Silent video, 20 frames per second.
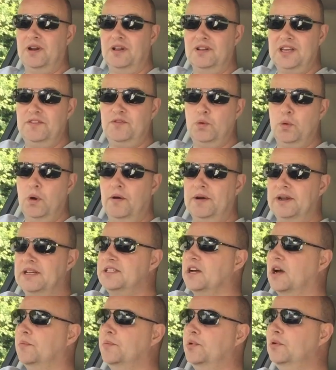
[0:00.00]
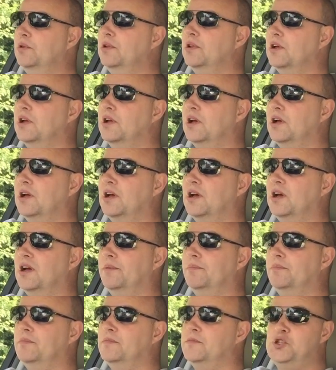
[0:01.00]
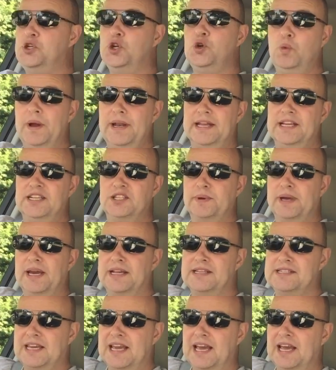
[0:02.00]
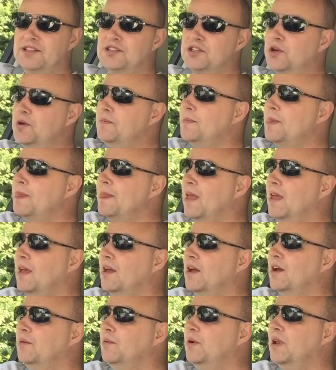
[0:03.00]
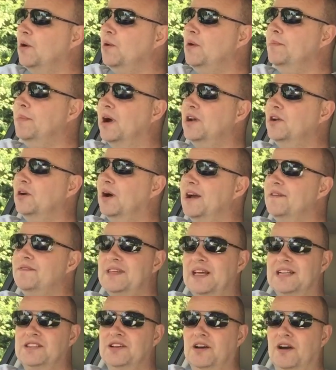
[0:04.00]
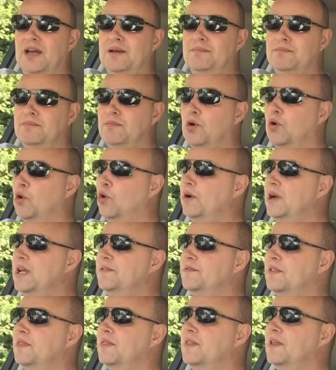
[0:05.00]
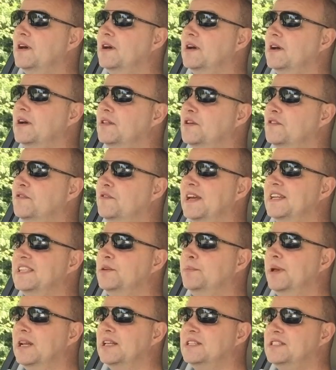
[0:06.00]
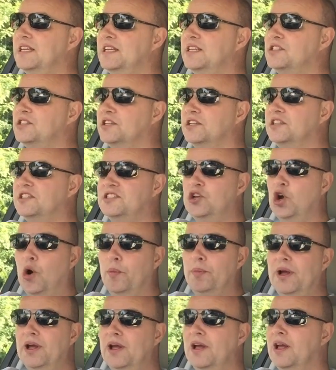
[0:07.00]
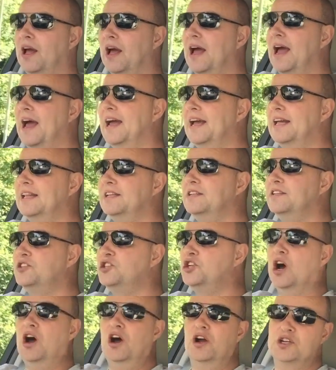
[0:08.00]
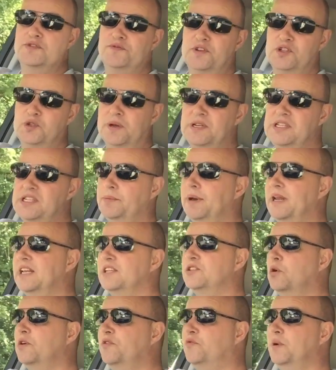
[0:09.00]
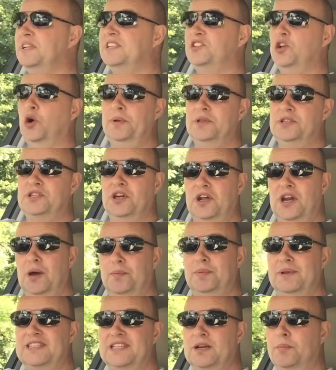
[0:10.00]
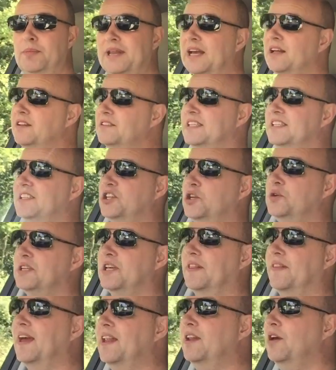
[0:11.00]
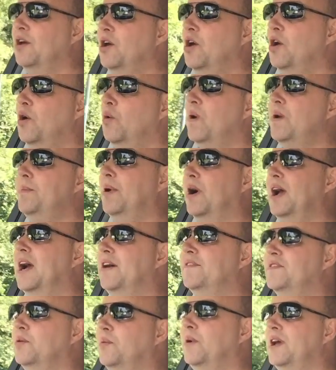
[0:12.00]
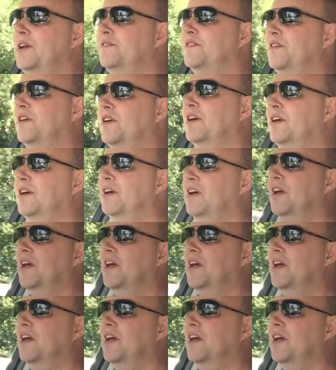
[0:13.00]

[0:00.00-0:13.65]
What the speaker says: and I'll give you our example, 2 weddings we had to get to, you know, we might not have that time or even the flexibility to stop and charge for 20 minutes, or if we stop and turn up and somebody else is using that, we might have to wait for